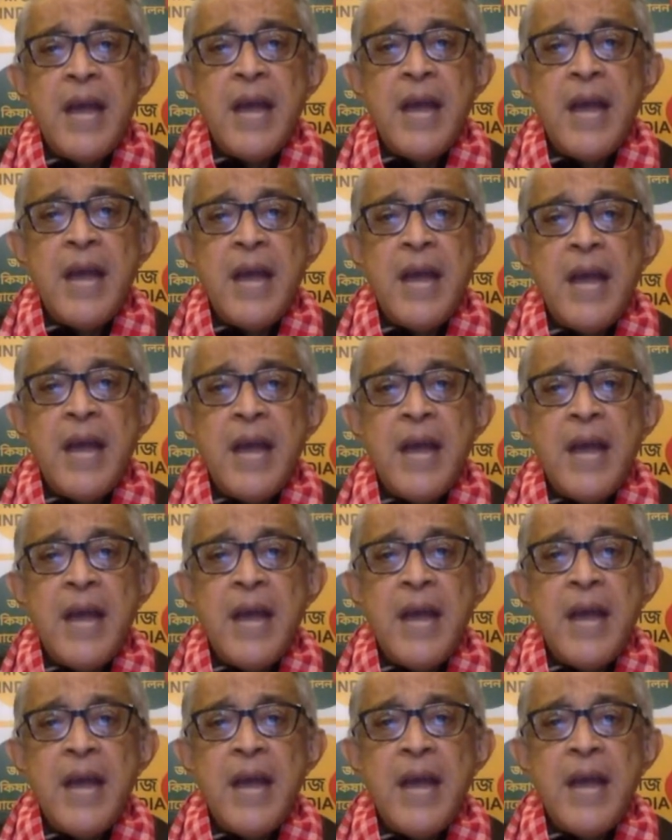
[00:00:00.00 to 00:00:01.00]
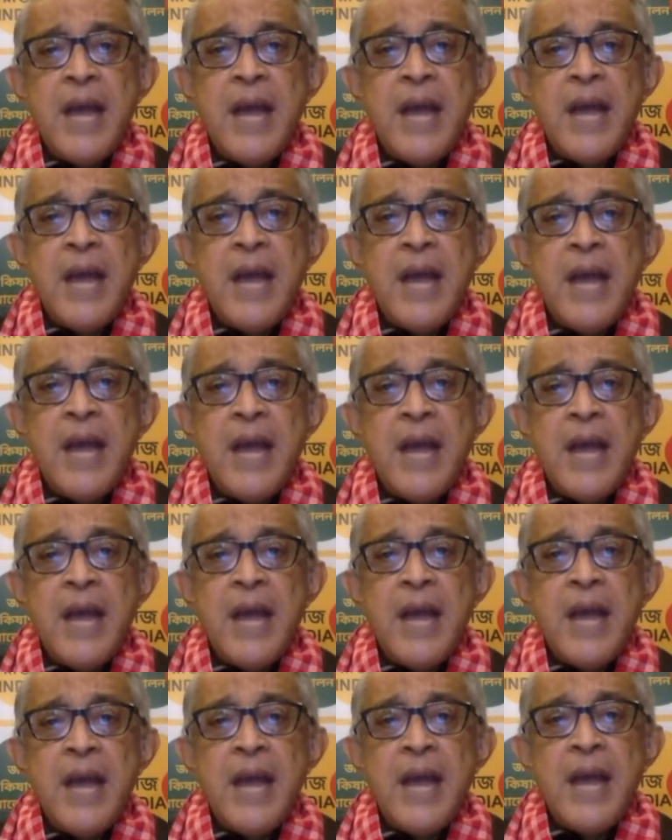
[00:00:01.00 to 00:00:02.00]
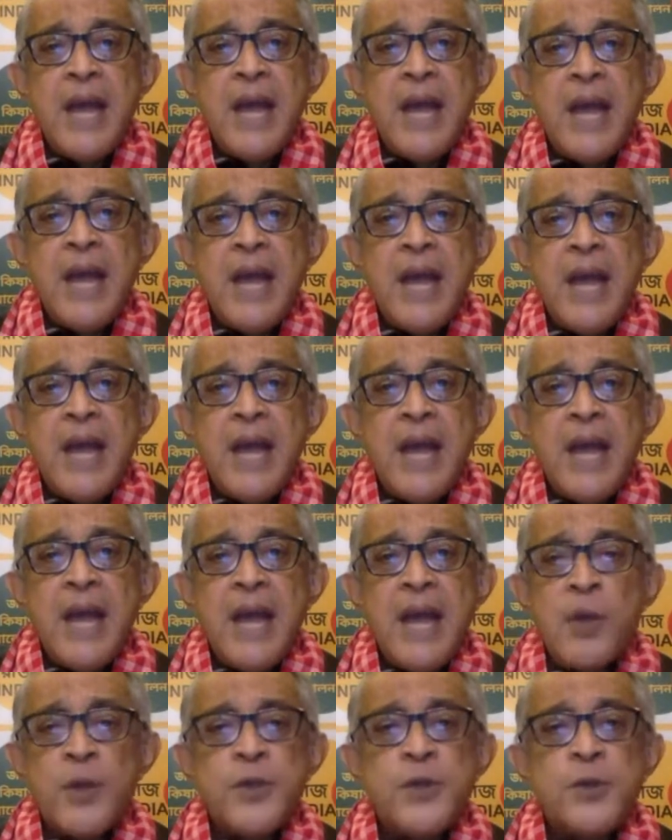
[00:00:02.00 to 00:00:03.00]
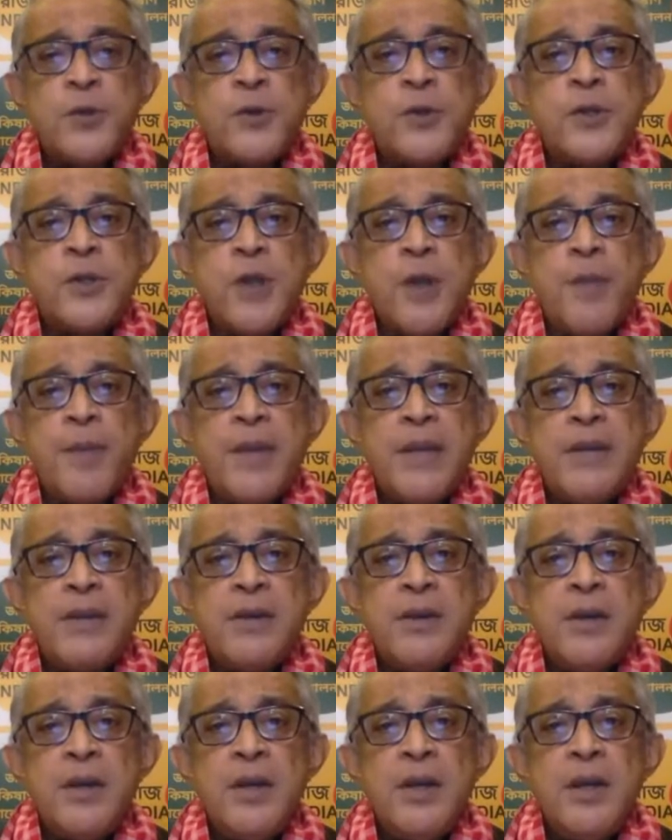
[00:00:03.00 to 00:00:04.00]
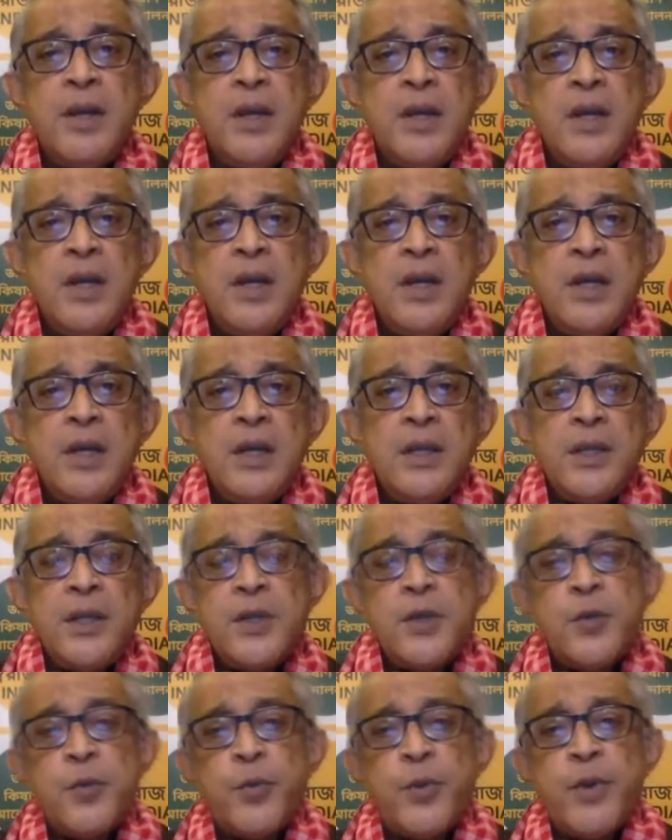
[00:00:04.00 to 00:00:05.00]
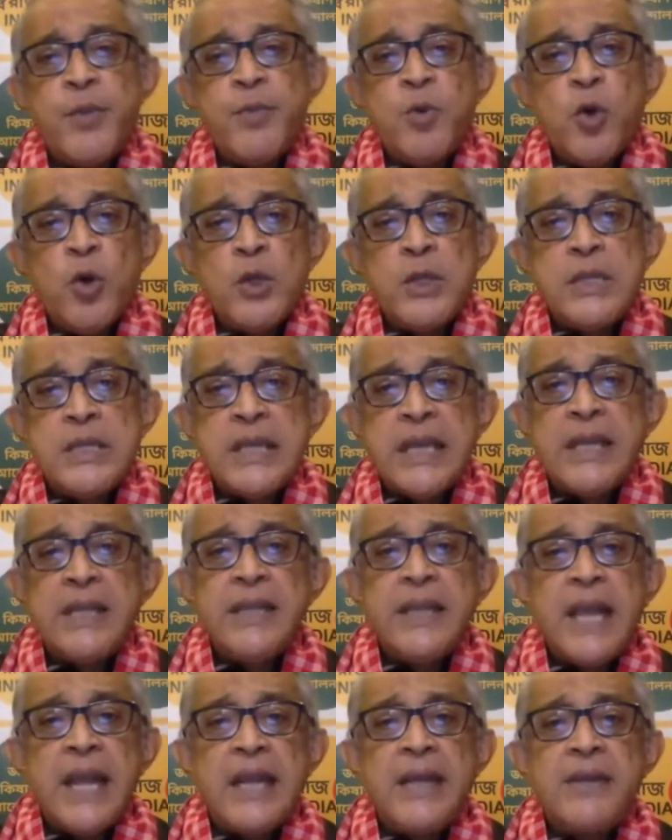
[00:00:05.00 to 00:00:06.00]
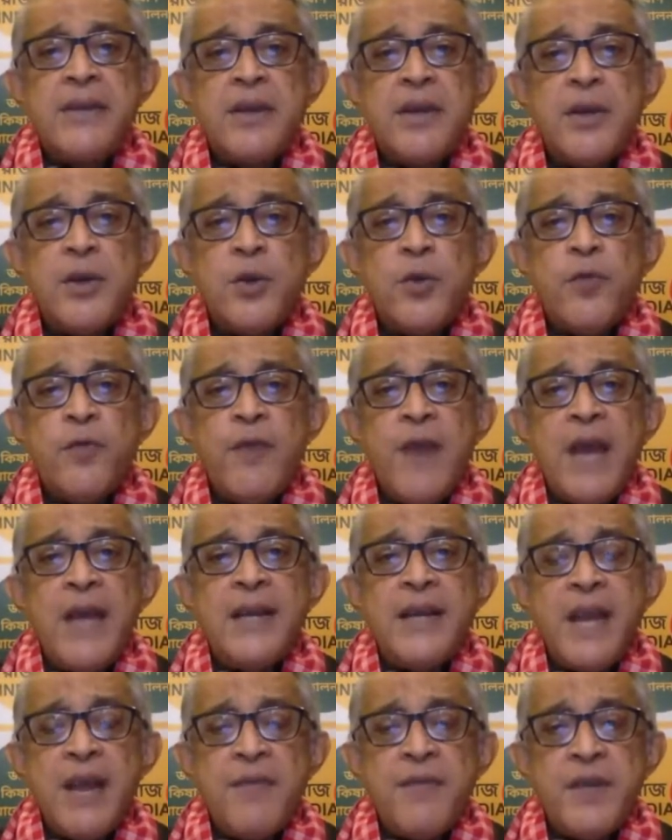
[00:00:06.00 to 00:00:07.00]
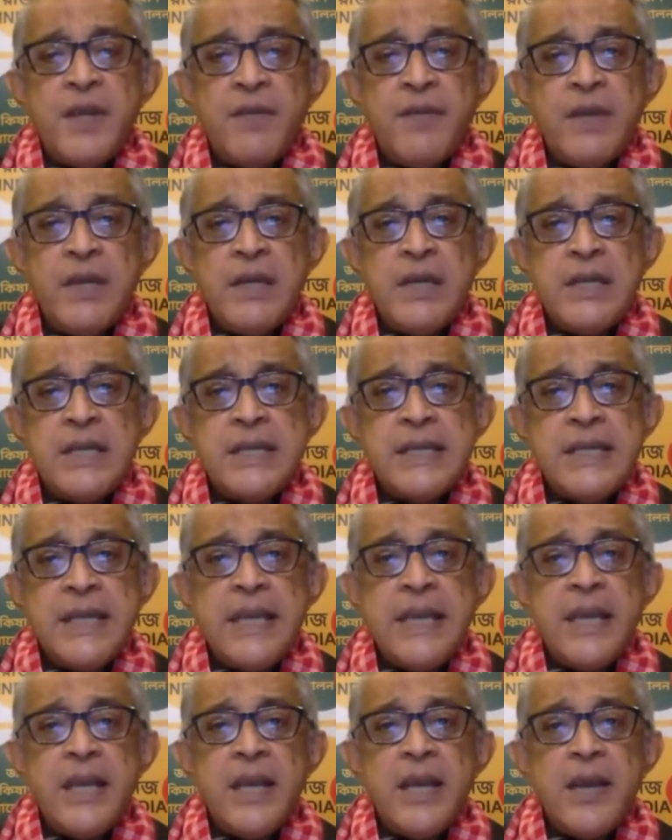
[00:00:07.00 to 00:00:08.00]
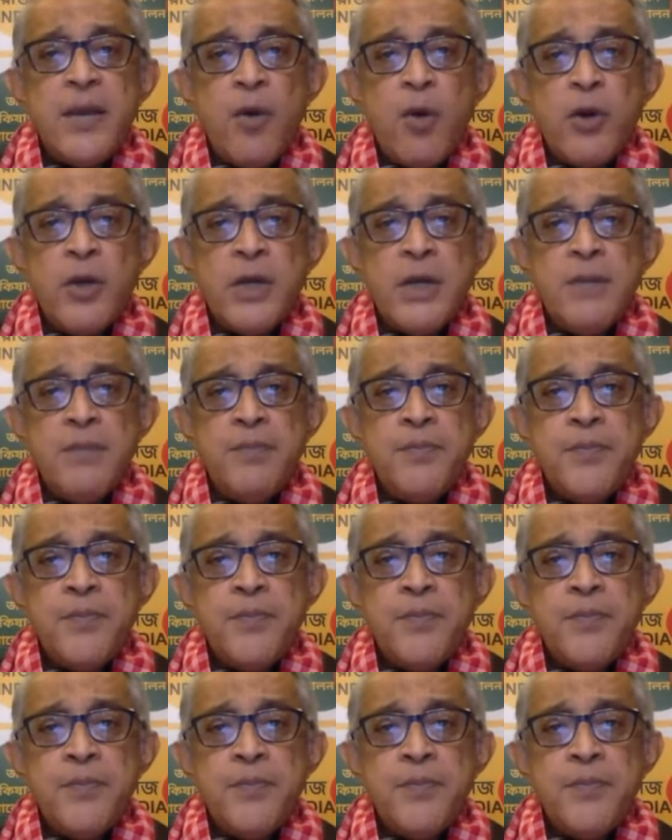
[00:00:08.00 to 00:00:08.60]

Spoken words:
The government of India is hell-bent and wants to stop it. The Supreme Court said that you file an affidavit seeking an order